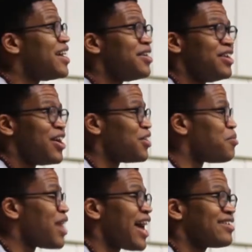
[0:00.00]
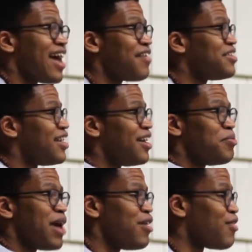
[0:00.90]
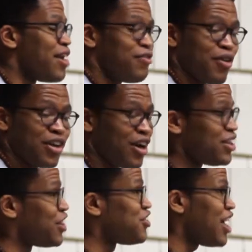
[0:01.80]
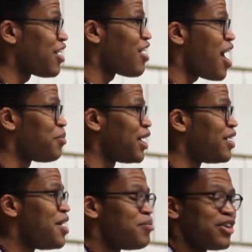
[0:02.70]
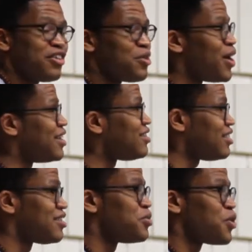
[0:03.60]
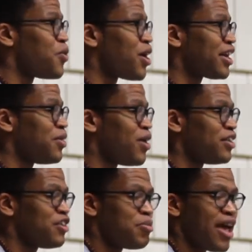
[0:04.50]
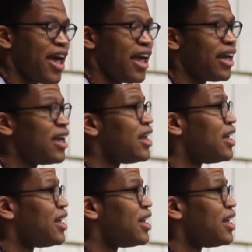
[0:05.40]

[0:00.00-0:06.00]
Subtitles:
the blacks have to pay rent for their sharecropping, but just the way the systems were working was you're paying,